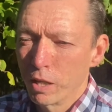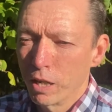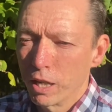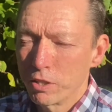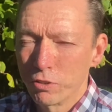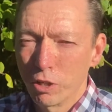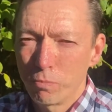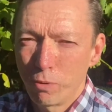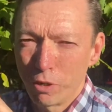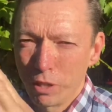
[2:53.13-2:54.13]
it's not
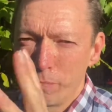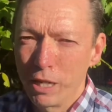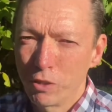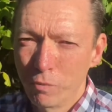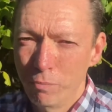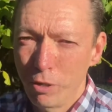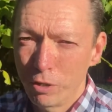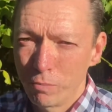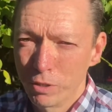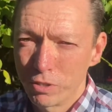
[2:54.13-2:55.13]
part of the main
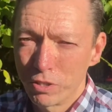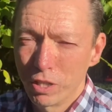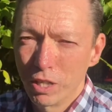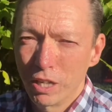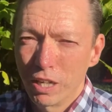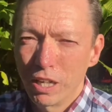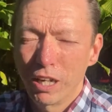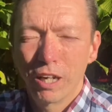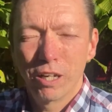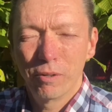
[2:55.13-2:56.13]
compartment,
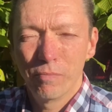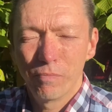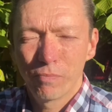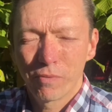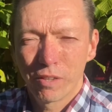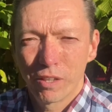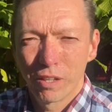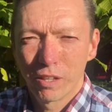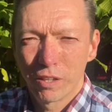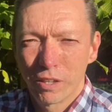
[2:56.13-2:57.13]

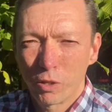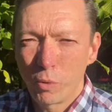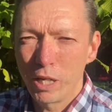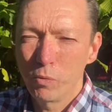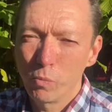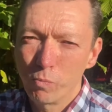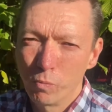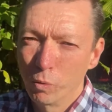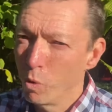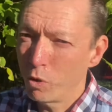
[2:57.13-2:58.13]
the queen
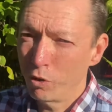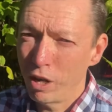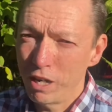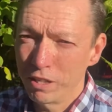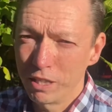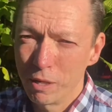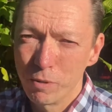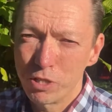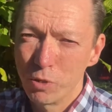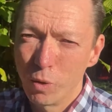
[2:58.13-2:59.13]
will walk around in there, but
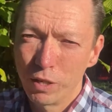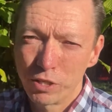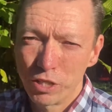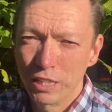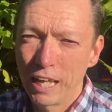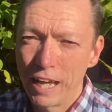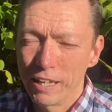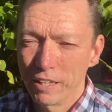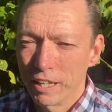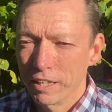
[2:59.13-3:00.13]
she won't actually lay
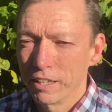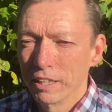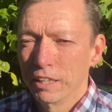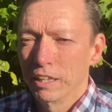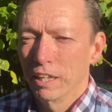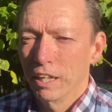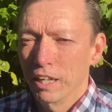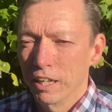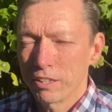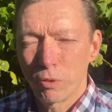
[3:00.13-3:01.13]
in there.
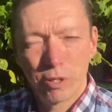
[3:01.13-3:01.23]
So we